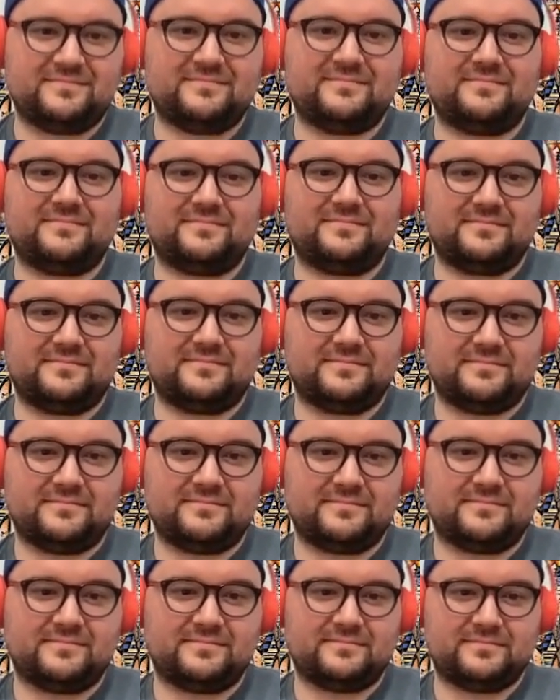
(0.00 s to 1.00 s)

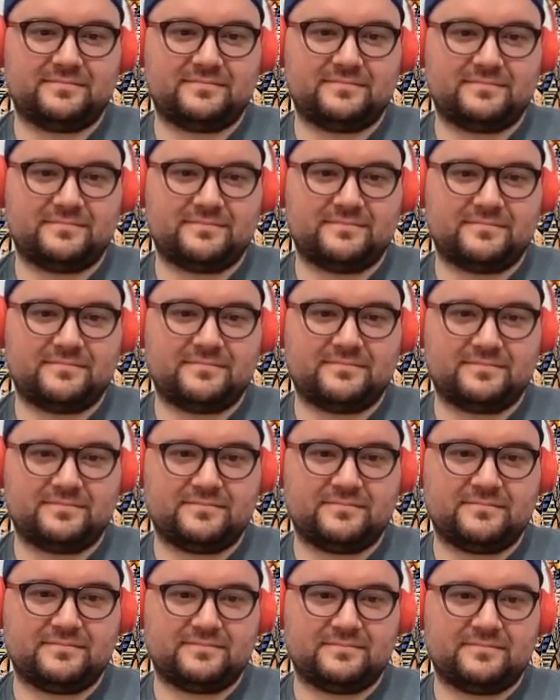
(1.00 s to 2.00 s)

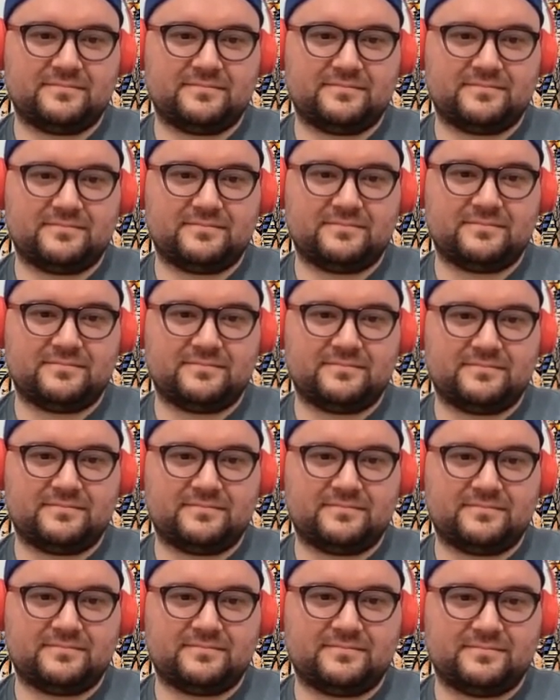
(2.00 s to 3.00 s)

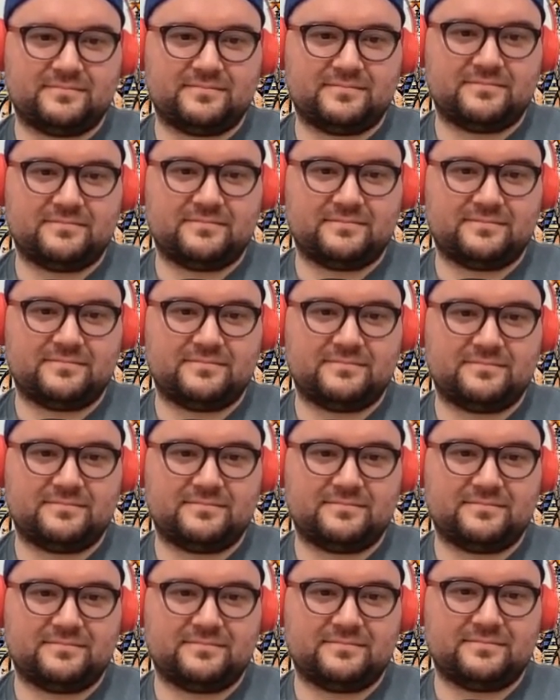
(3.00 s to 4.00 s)

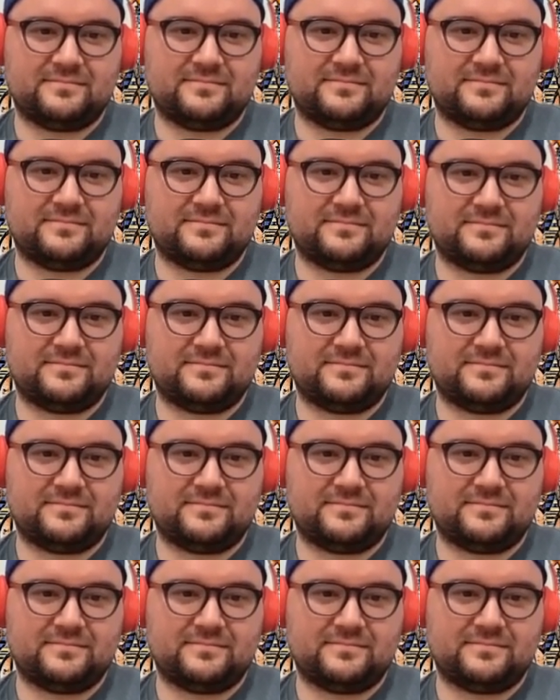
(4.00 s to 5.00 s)

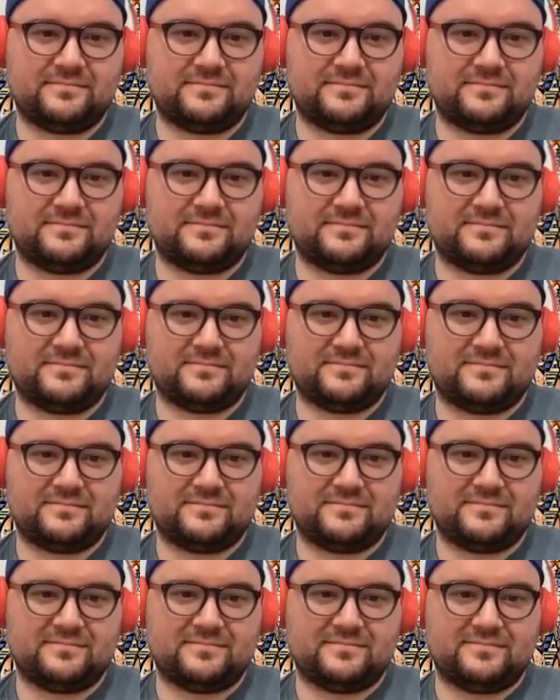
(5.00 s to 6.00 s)

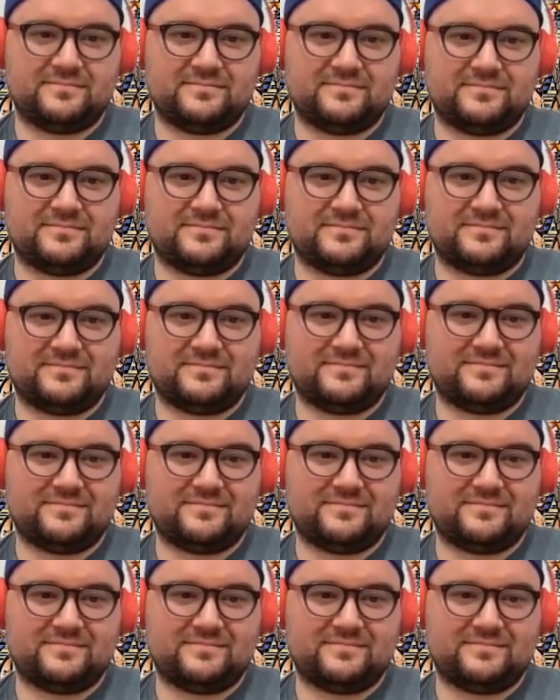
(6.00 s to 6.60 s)
(silent)